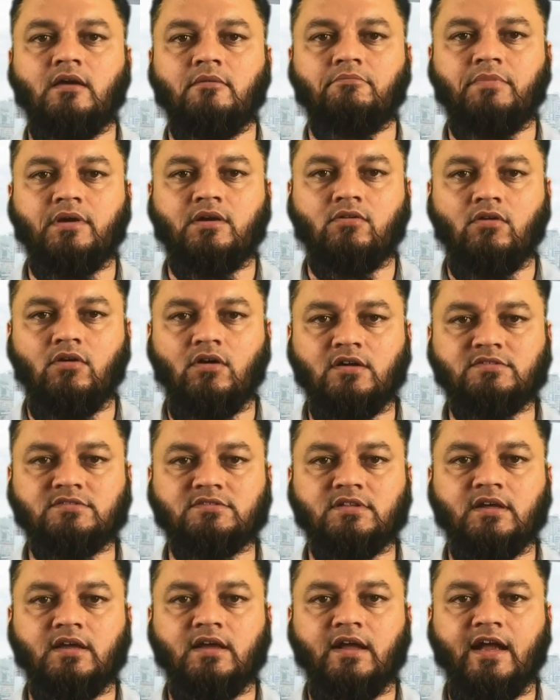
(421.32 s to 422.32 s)
because
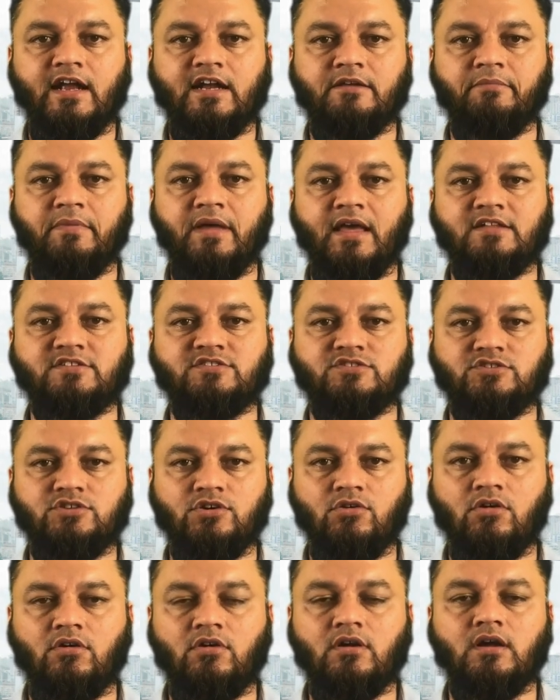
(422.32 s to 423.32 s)
it makes
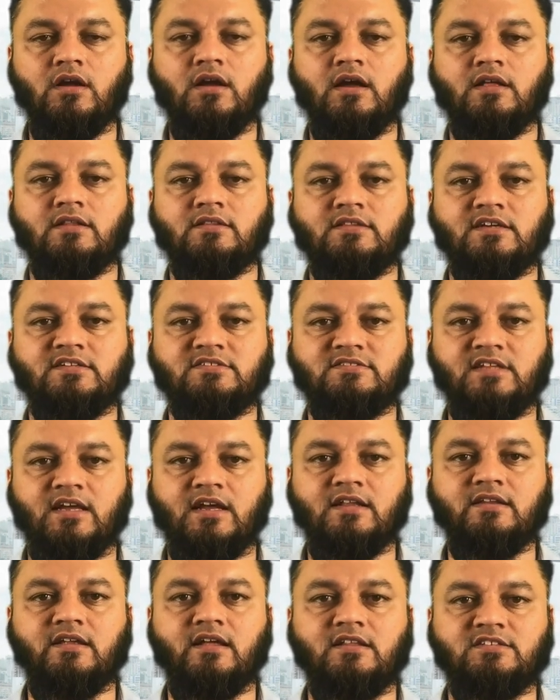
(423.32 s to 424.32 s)
sure the
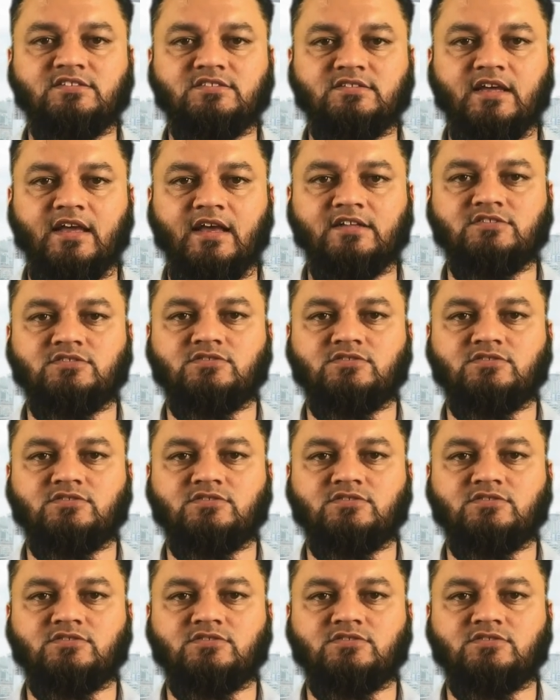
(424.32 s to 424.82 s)
signal stays